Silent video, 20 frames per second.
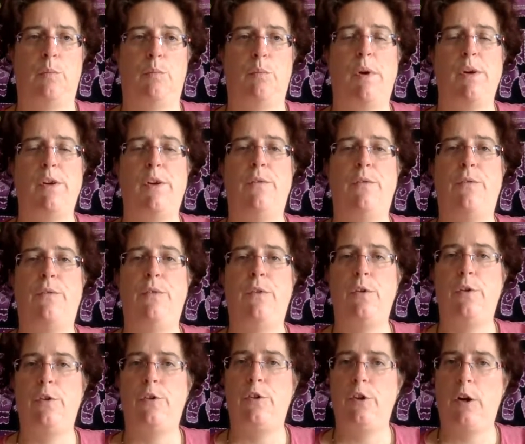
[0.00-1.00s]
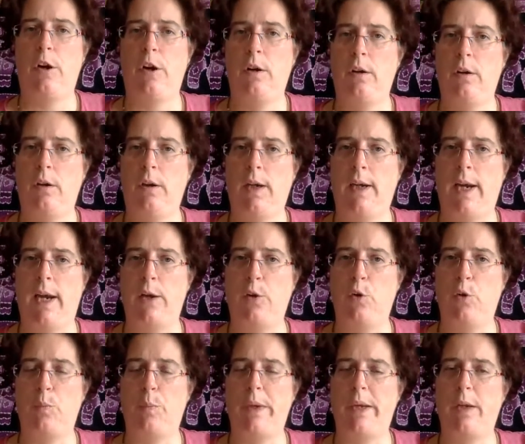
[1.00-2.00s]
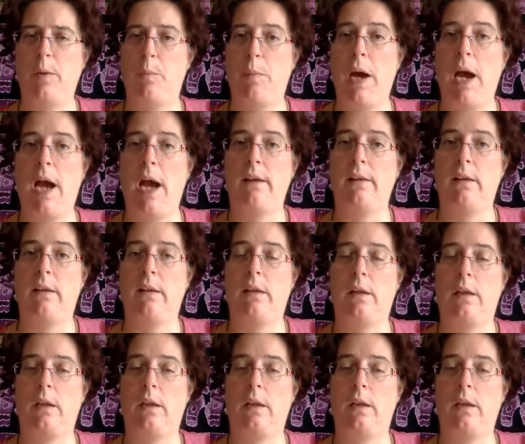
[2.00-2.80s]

But the future cannot be the past.